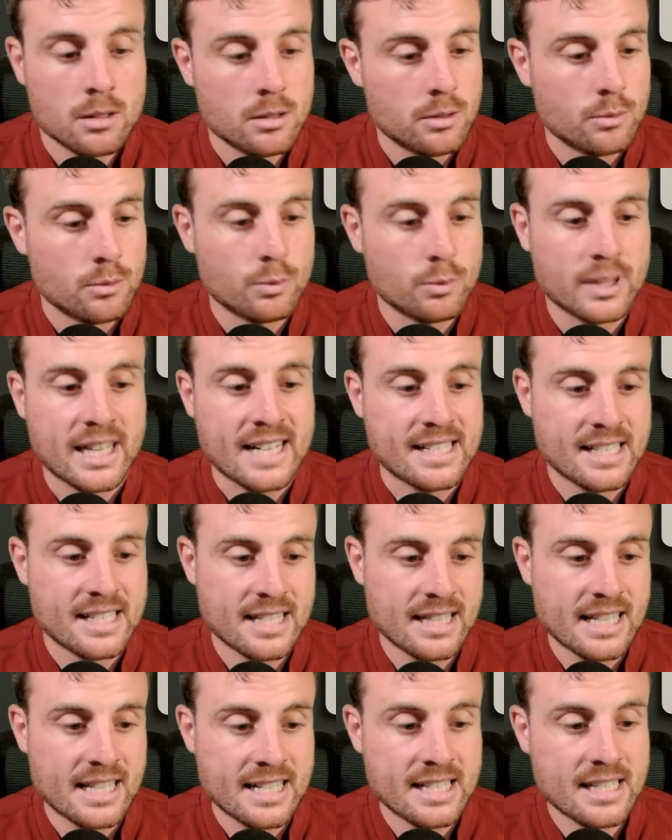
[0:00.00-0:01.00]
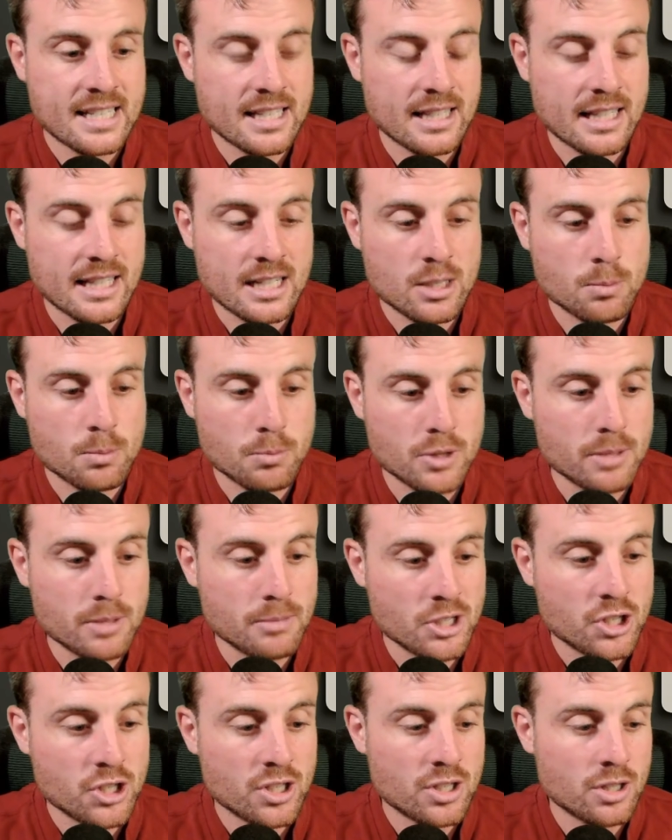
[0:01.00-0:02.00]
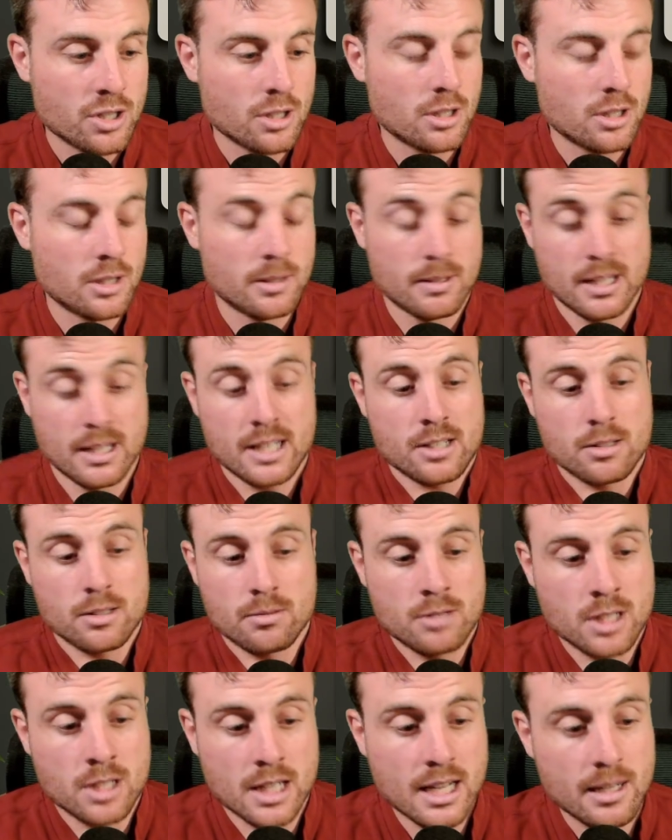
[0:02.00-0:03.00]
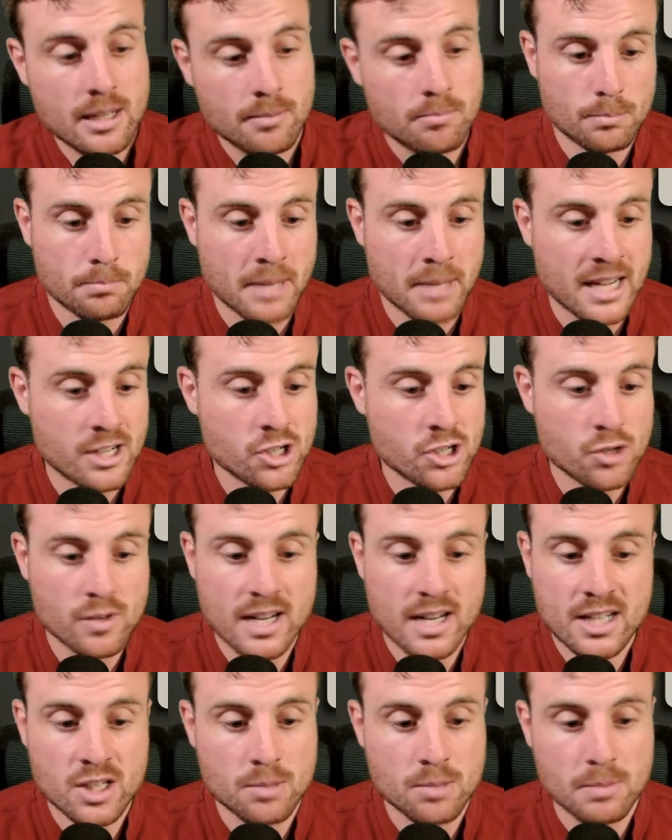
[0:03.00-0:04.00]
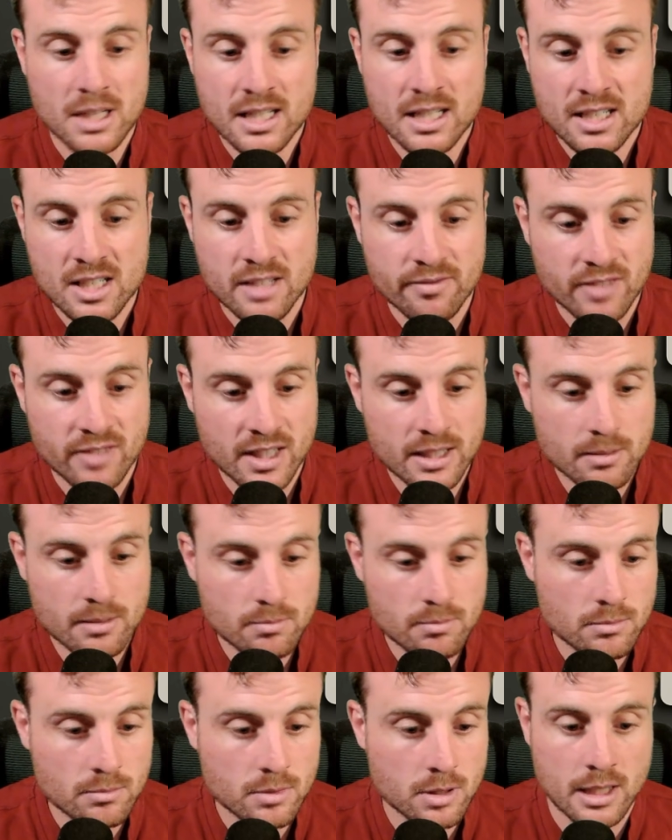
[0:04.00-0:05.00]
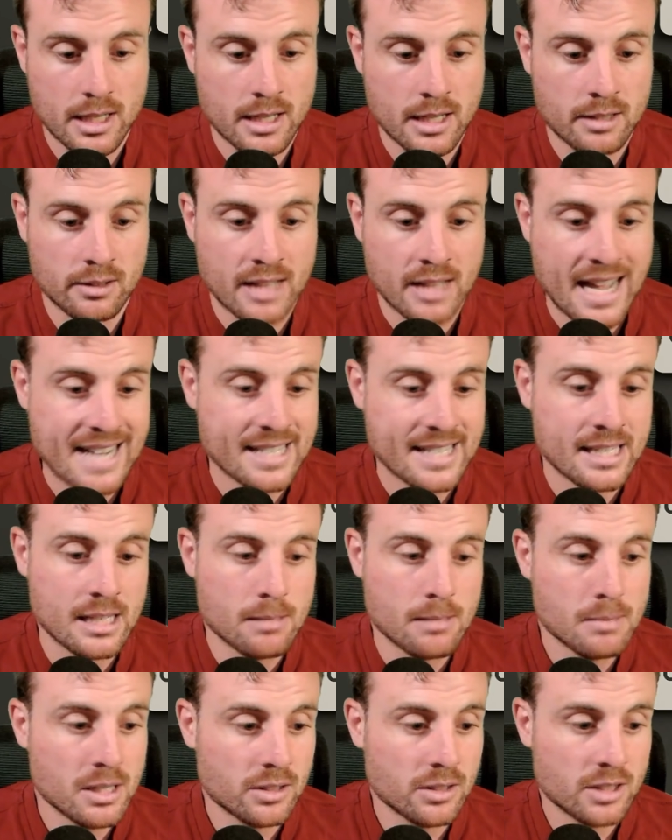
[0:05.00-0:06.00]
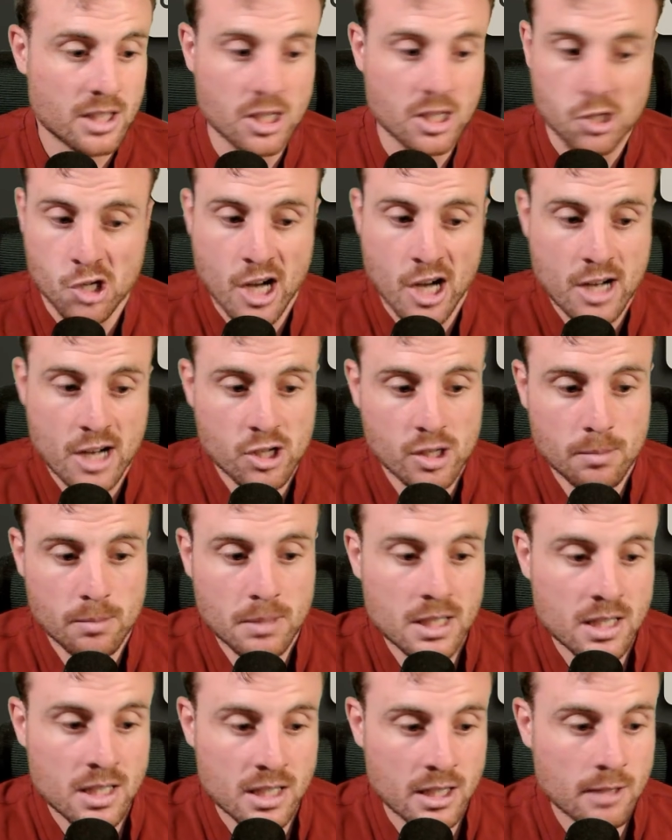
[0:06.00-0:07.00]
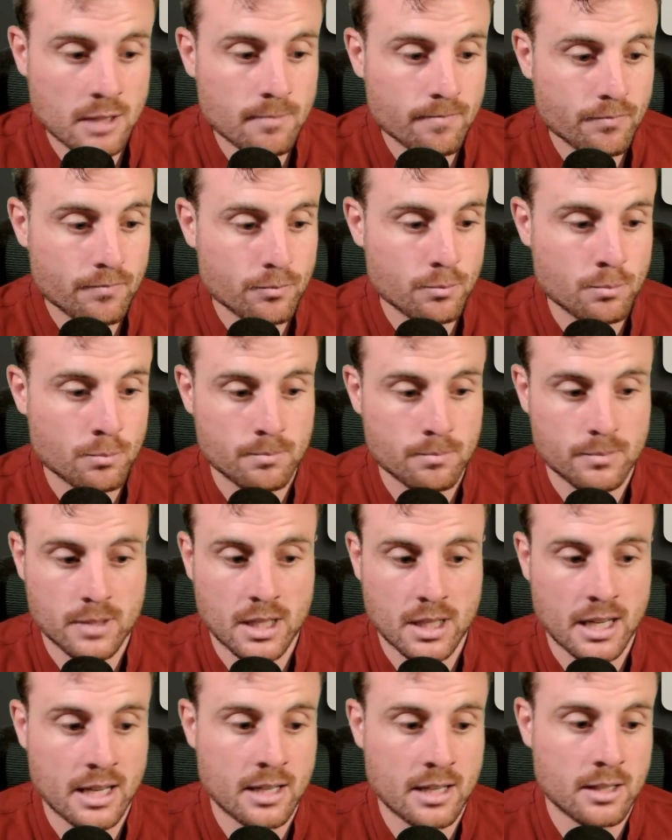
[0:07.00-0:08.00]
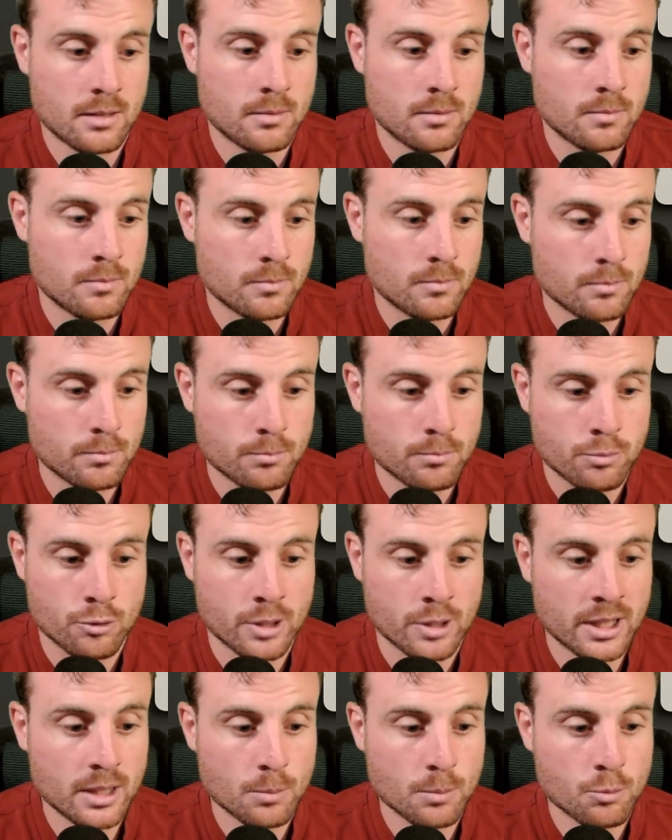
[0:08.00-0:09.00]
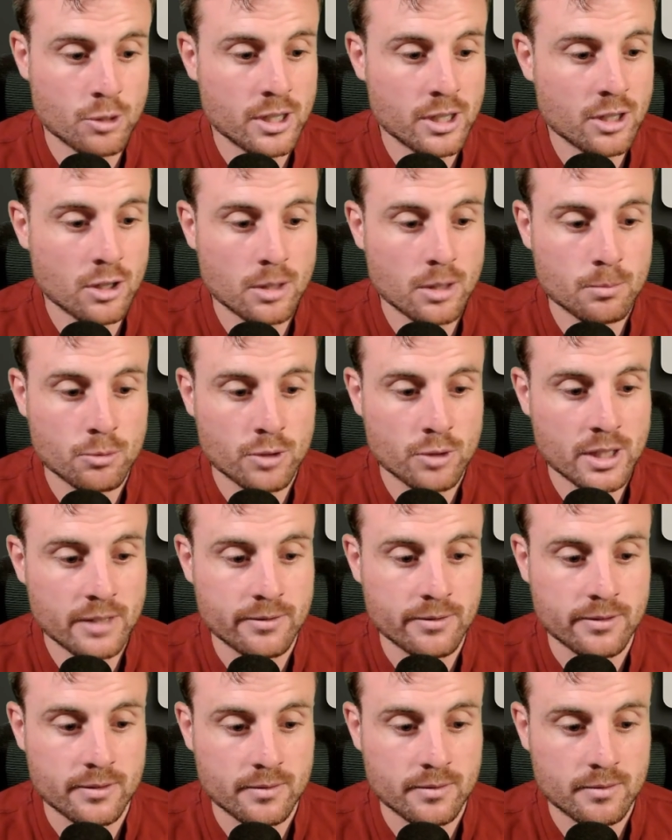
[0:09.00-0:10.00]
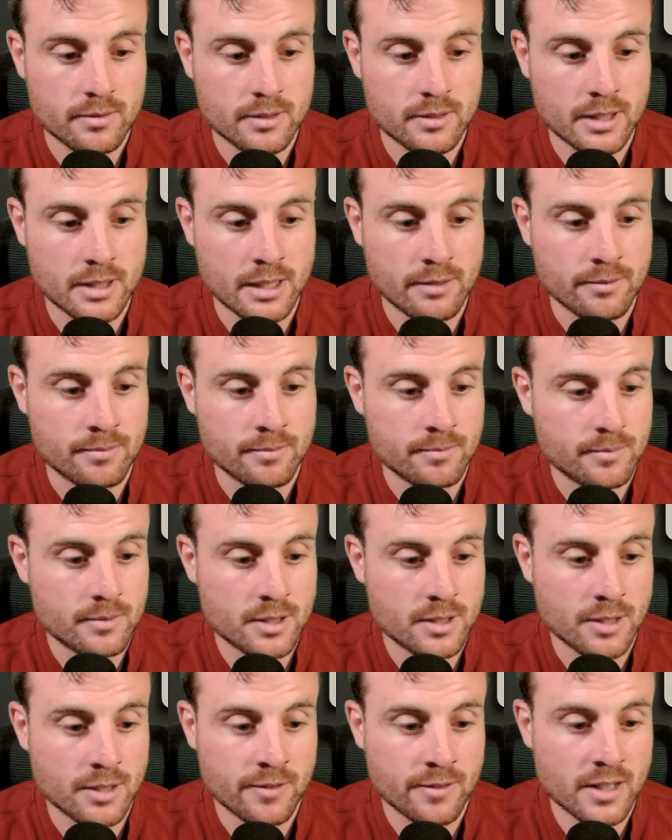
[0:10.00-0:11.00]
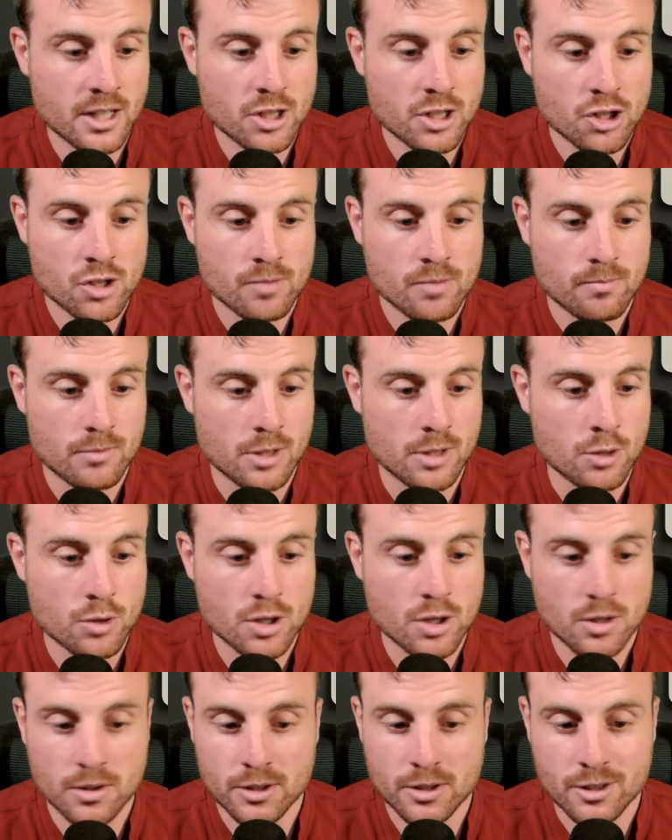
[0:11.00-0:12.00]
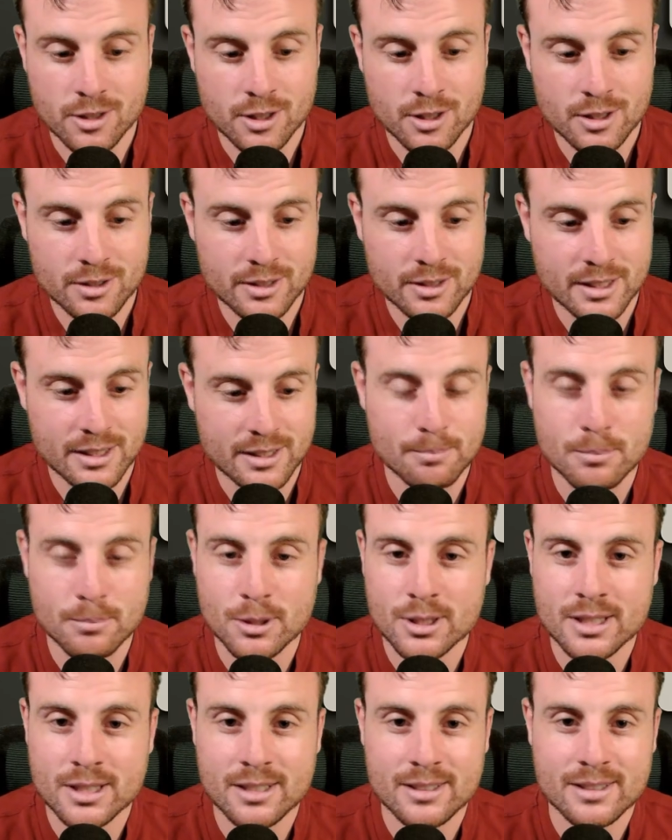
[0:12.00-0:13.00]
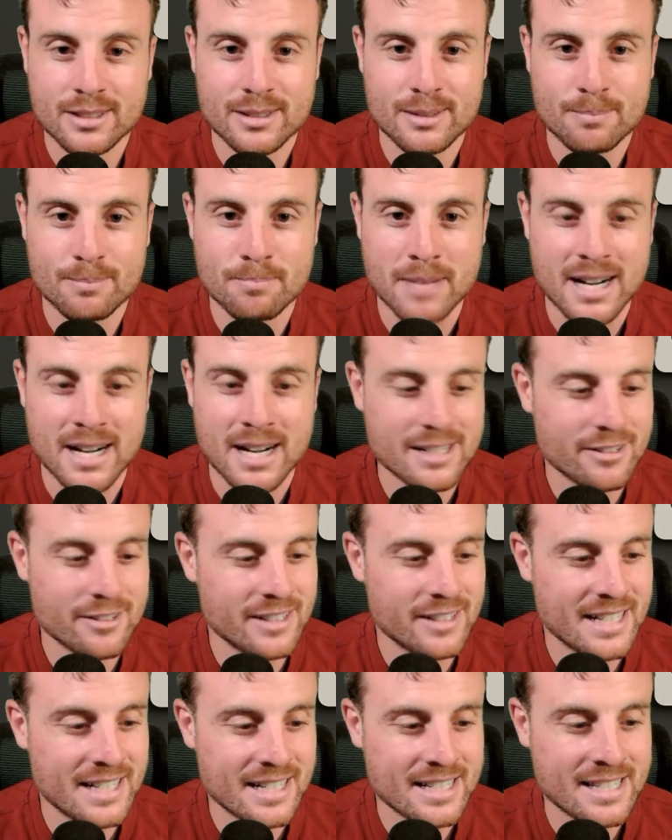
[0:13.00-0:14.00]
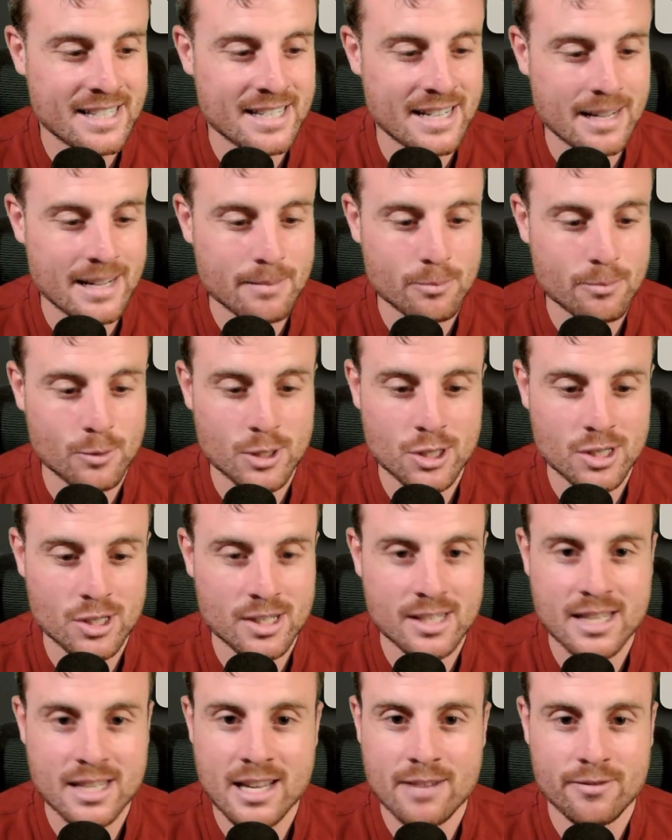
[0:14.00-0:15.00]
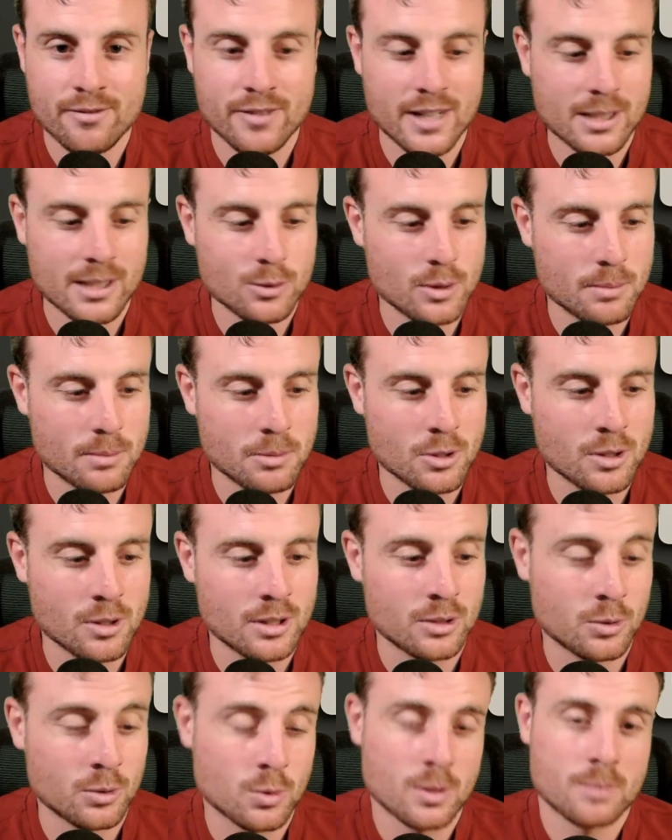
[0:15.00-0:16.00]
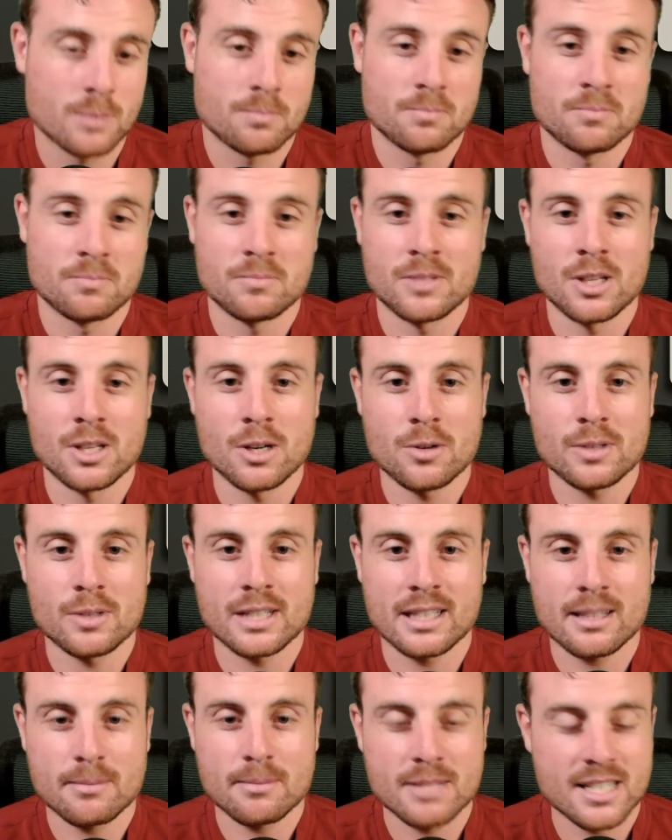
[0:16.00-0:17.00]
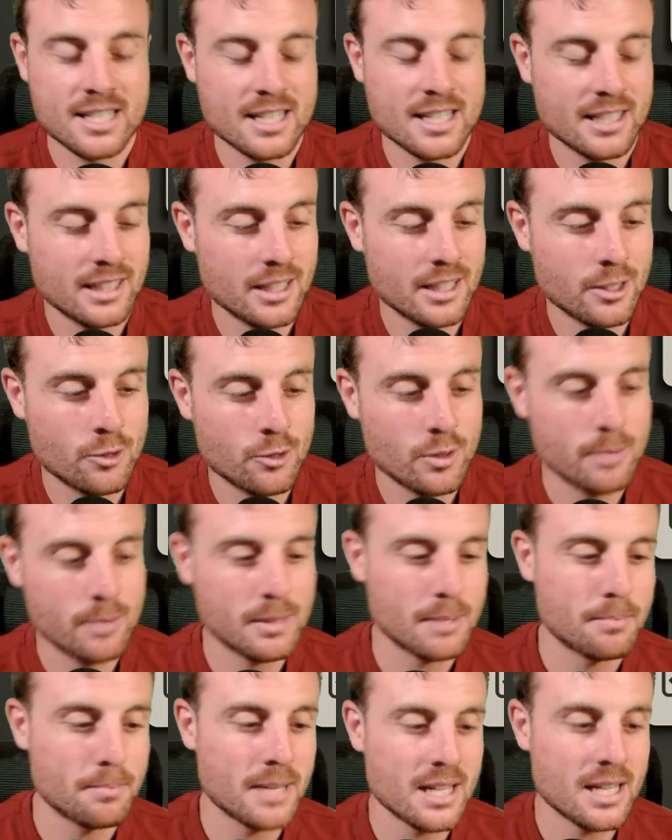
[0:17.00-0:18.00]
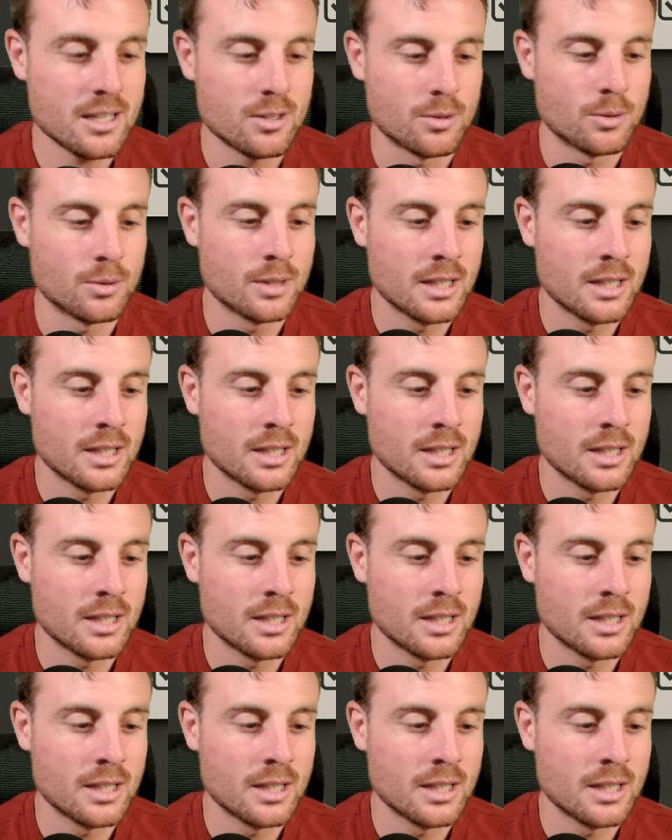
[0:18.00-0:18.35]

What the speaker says: With that said, that's pretty much it today. Paste your next meeting's invite and last email into ChatGPT and print the pre-call brief. And to finish, use it on the call and book the binary next step, which is that follow-up call, or, get them to sign the agreement and pay you.